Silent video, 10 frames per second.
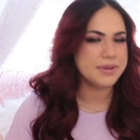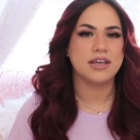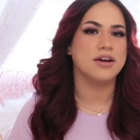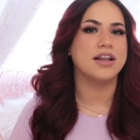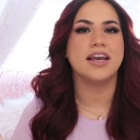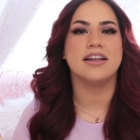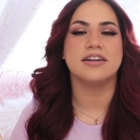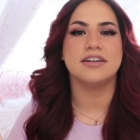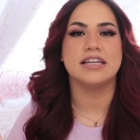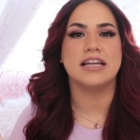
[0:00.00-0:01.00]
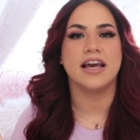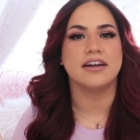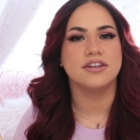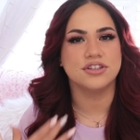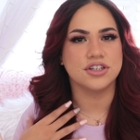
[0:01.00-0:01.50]
but they're like literally
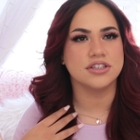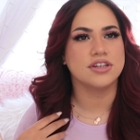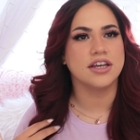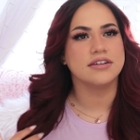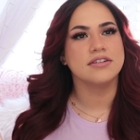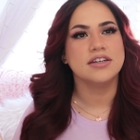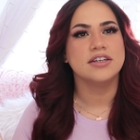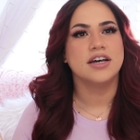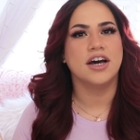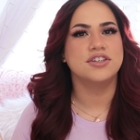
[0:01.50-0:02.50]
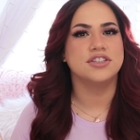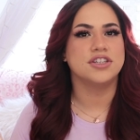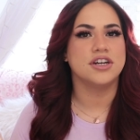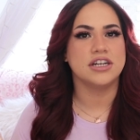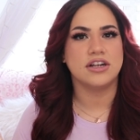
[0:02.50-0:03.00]
like under like under
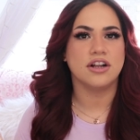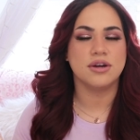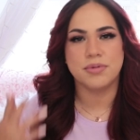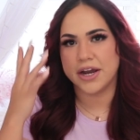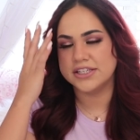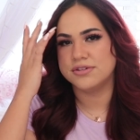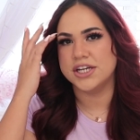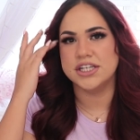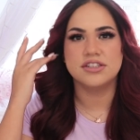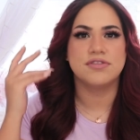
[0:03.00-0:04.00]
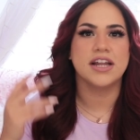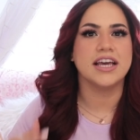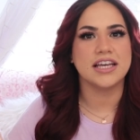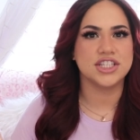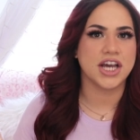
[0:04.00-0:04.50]
$30 price range for
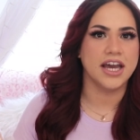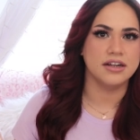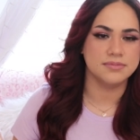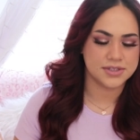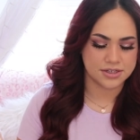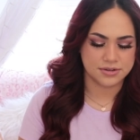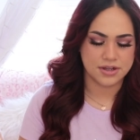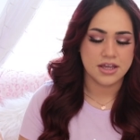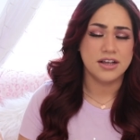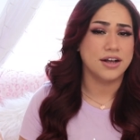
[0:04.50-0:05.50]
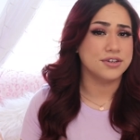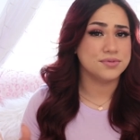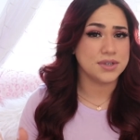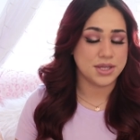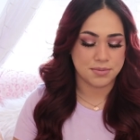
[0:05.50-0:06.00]
like each item so I
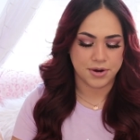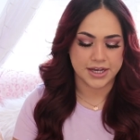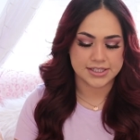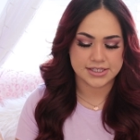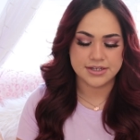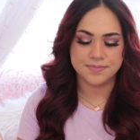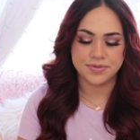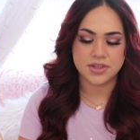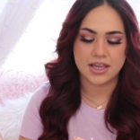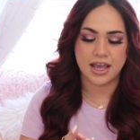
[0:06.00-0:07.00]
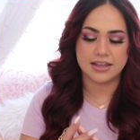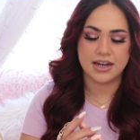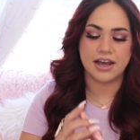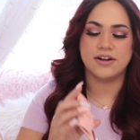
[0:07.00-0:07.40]
was really impressed and then I